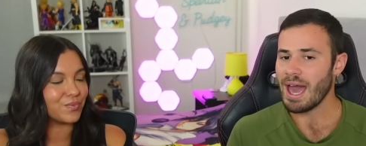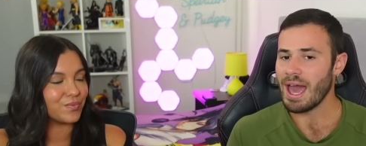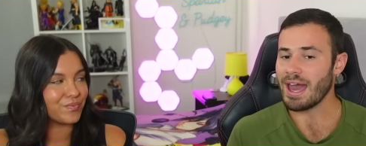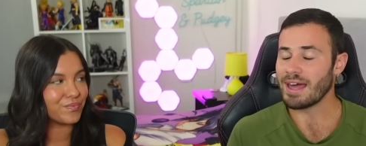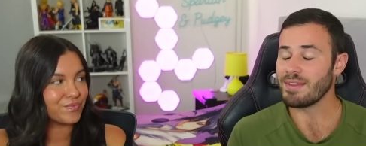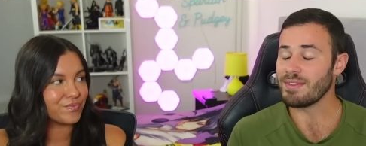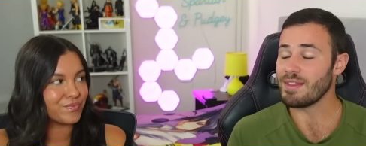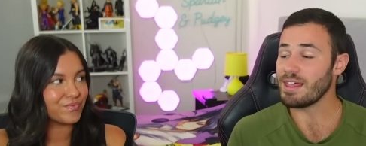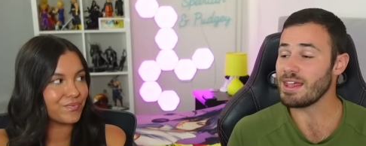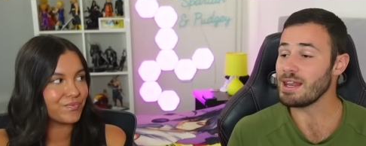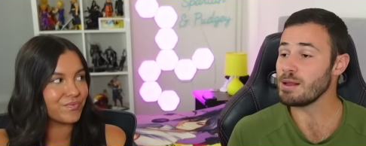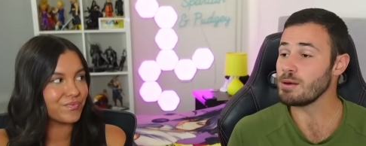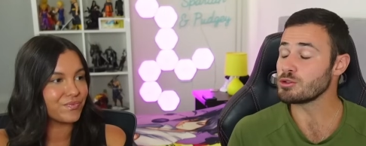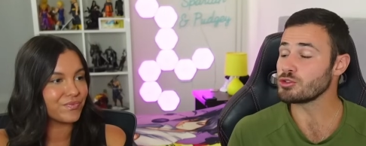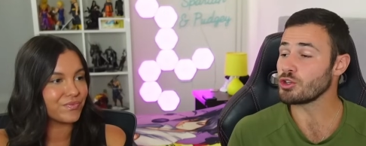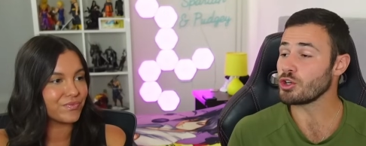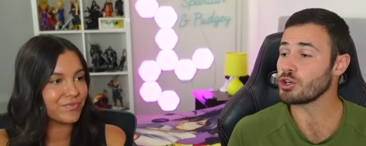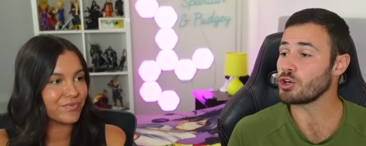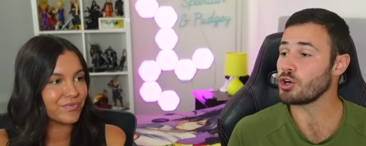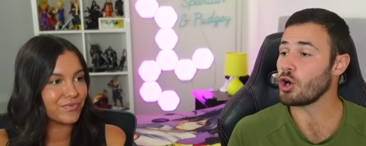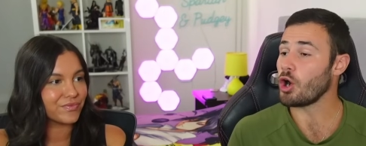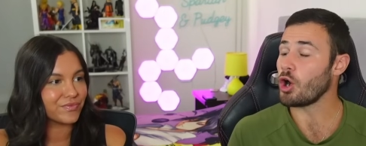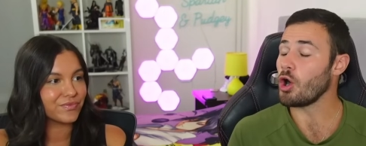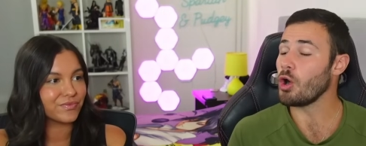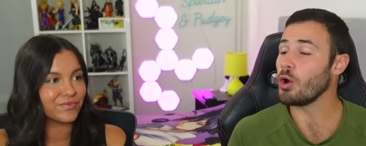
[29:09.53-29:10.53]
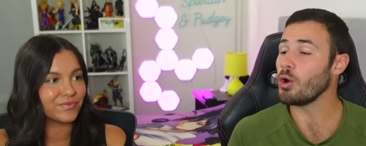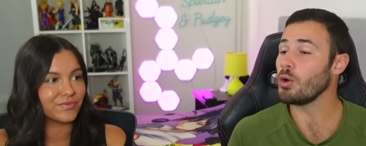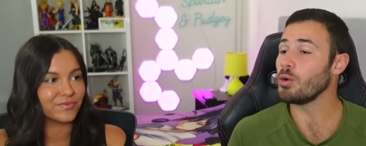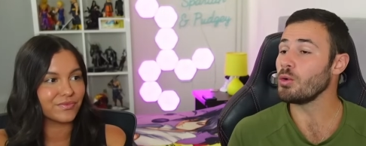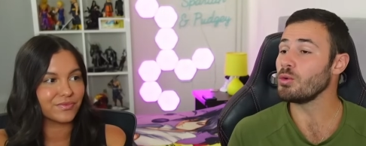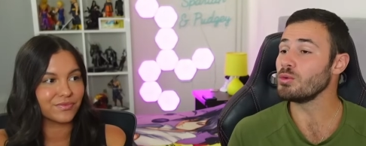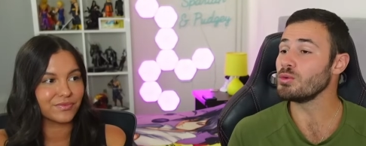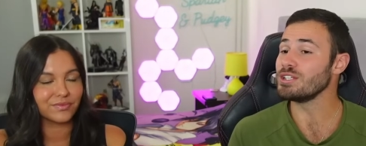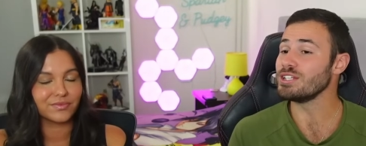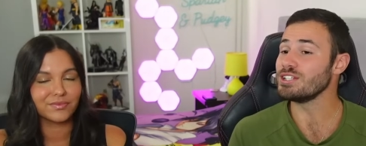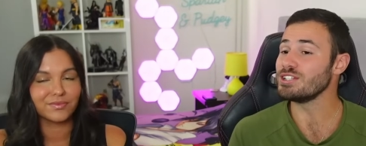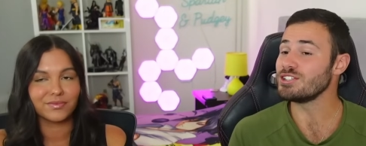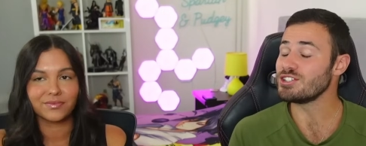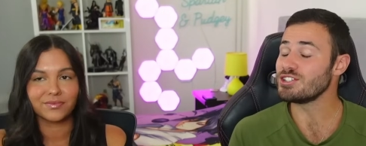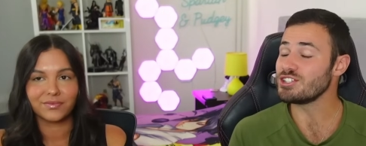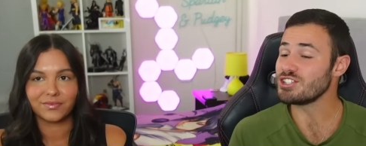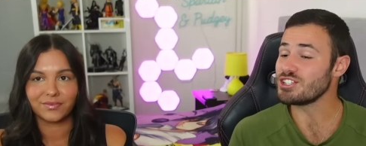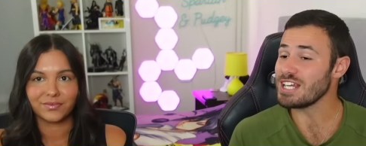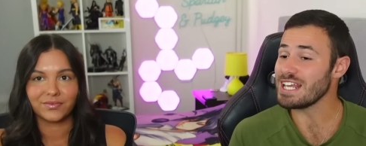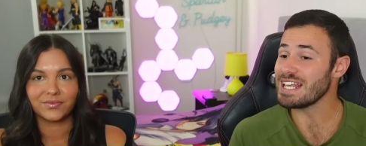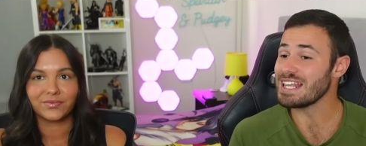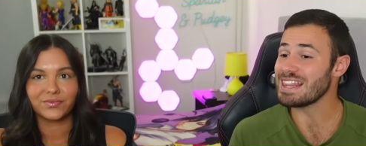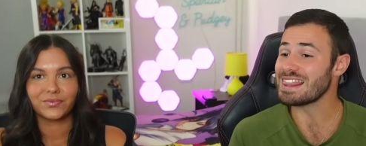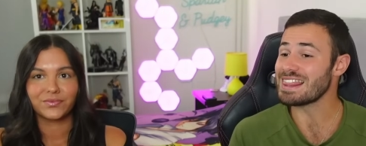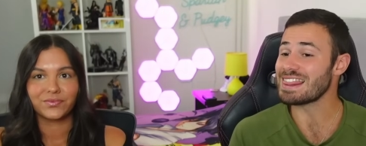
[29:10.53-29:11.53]
Speaker 1: And then it was like, holy
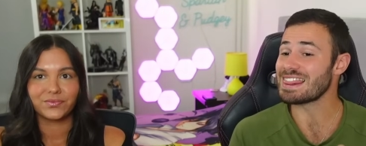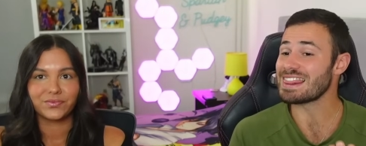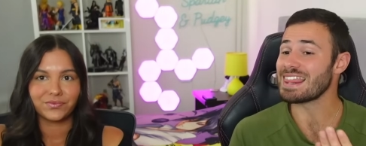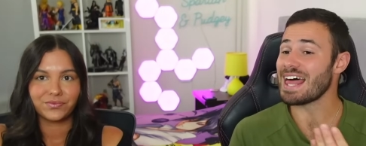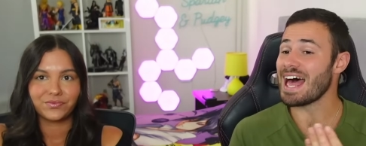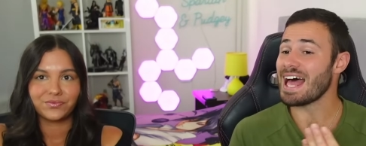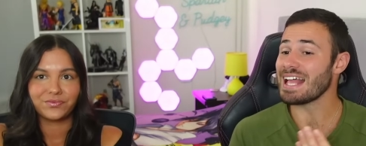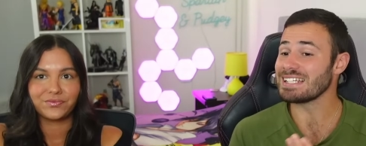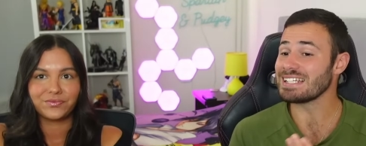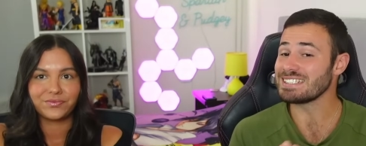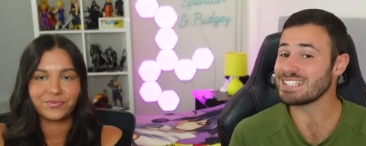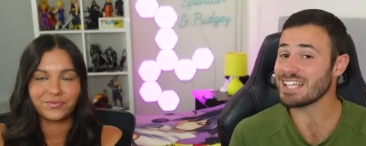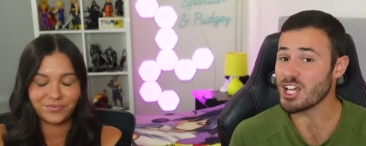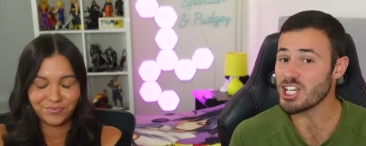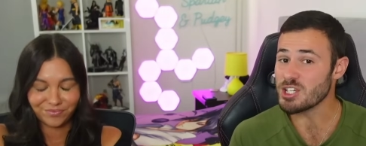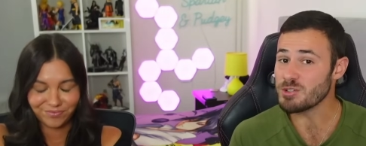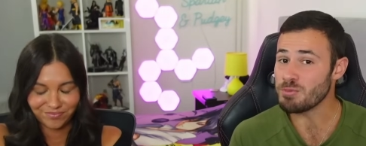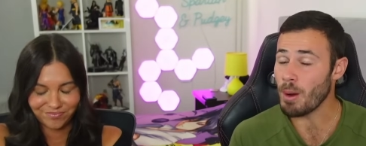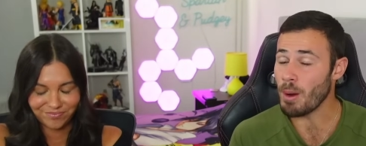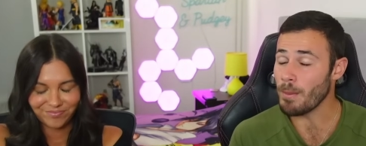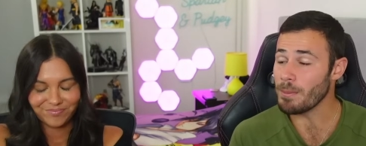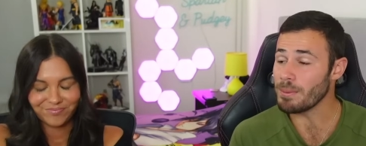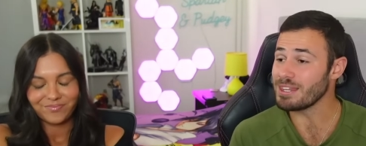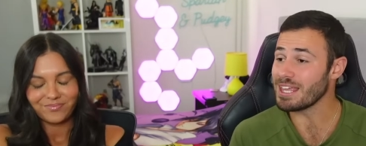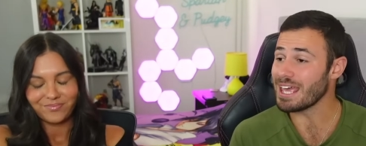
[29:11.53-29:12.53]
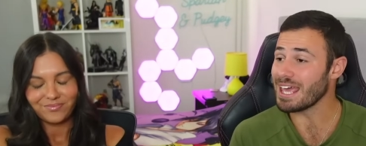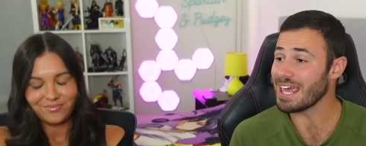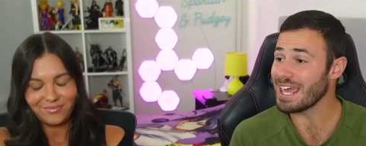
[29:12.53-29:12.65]
shit, that's how she's popping the